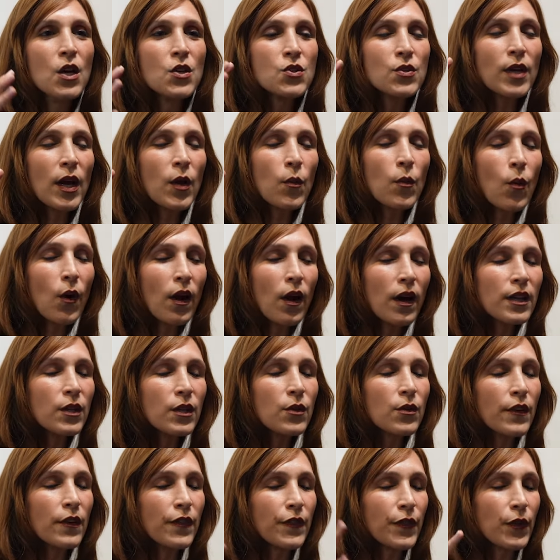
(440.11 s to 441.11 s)
So I want
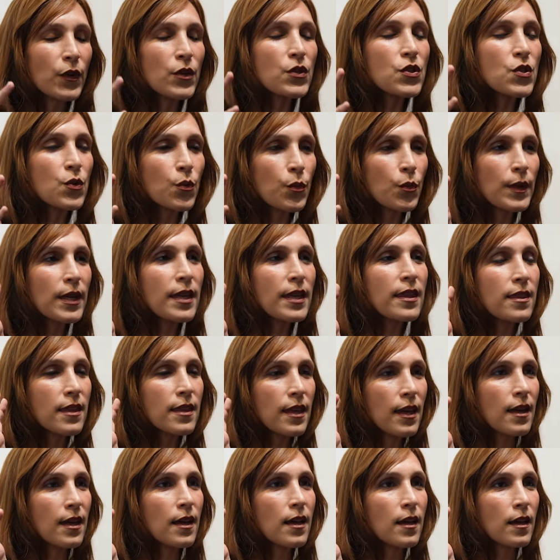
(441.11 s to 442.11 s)
you, the first
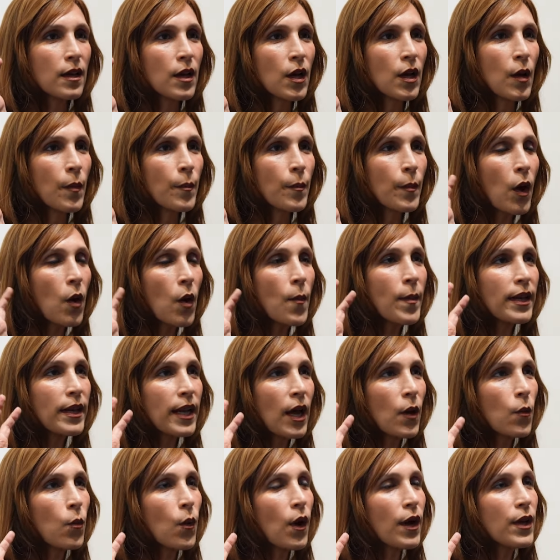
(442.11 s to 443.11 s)
rethink moment,
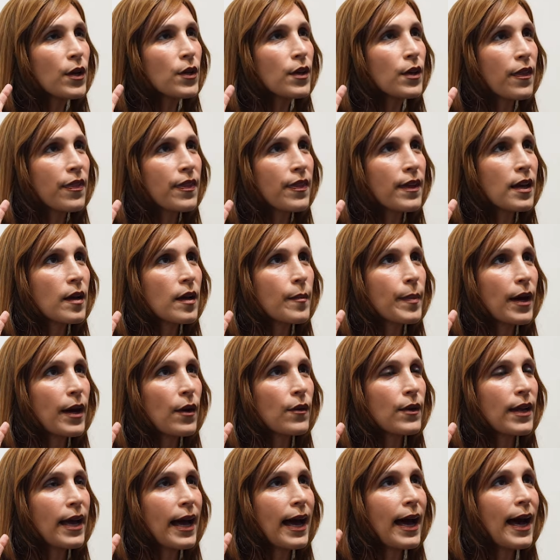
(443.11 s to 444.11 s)
I want you to think
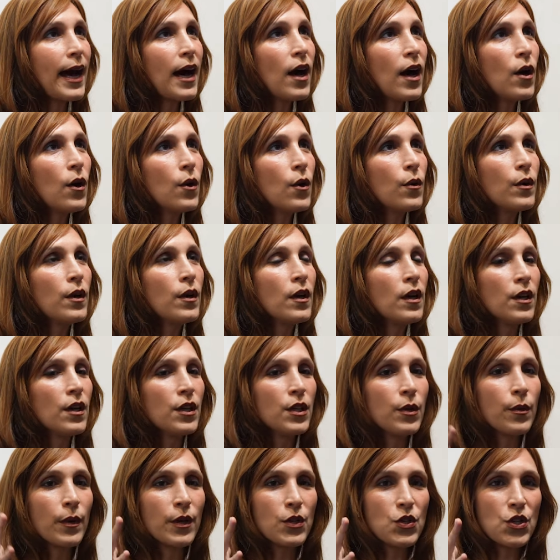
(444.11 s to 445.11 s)
about how
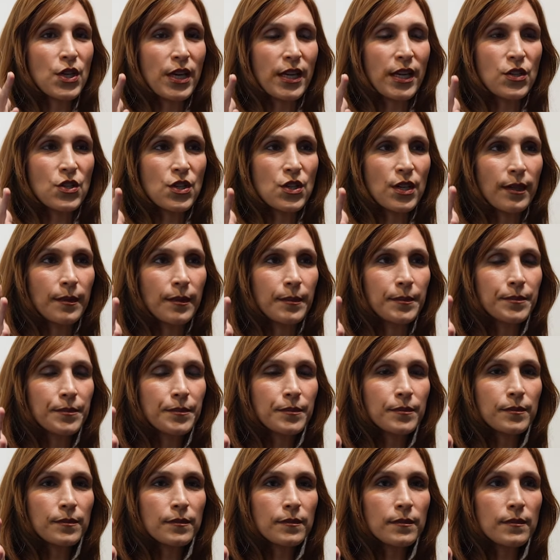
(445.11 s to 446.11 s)
you are changing
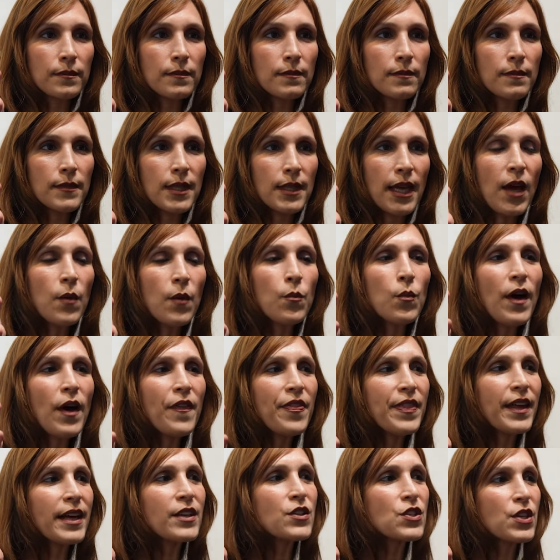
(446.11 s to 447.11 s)
and
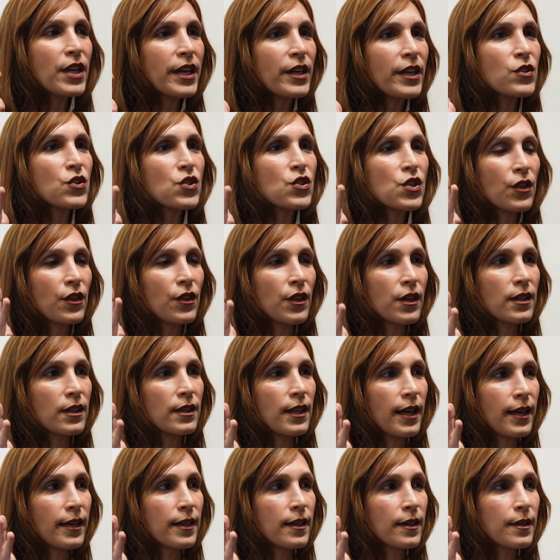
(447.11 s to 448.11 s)
what that change should
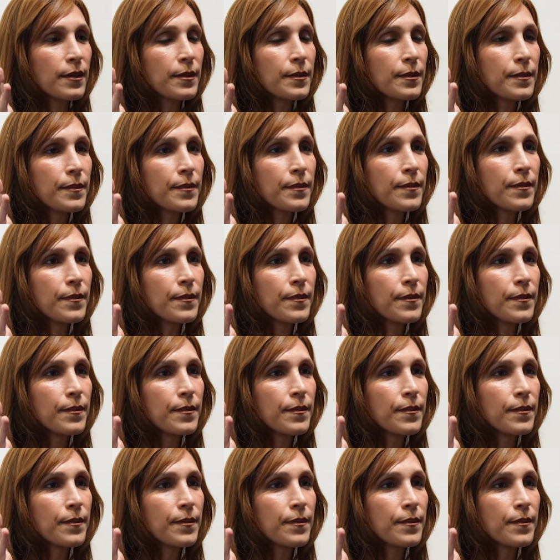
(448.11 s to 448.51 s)
look like.